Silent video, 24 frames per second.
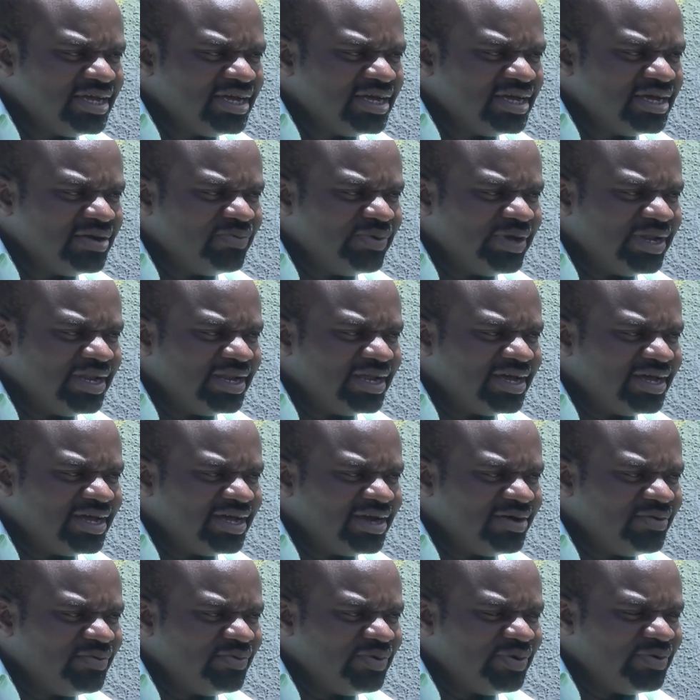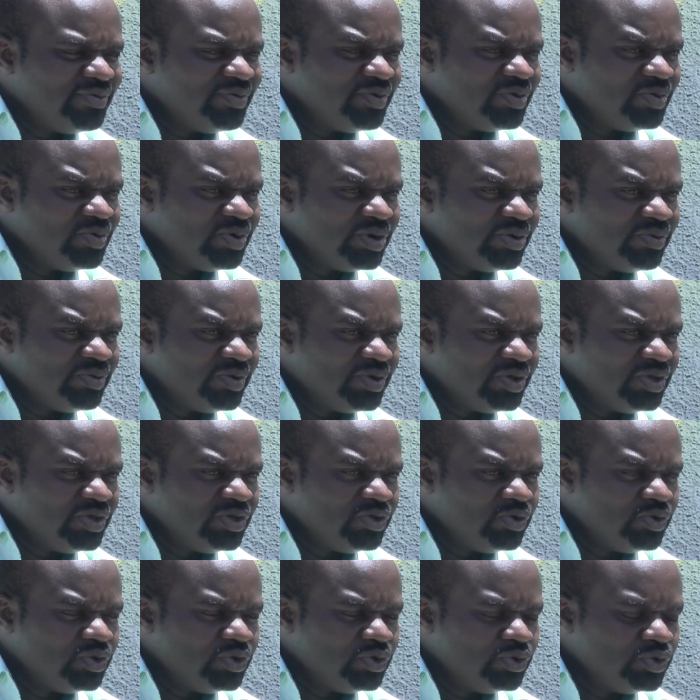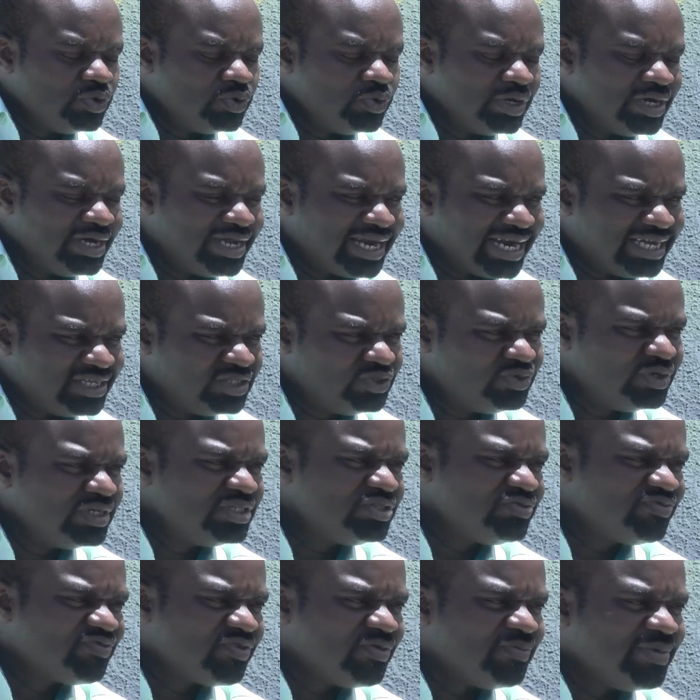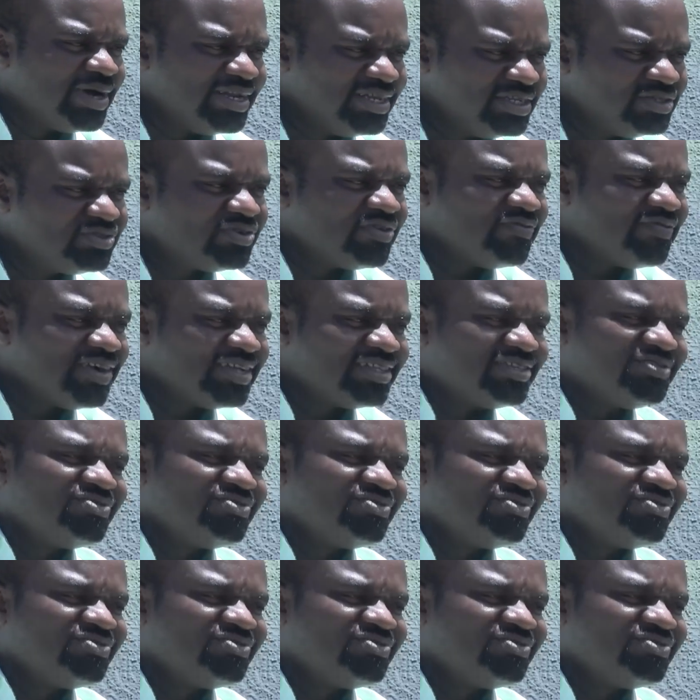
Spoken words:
will graduate from an introvert to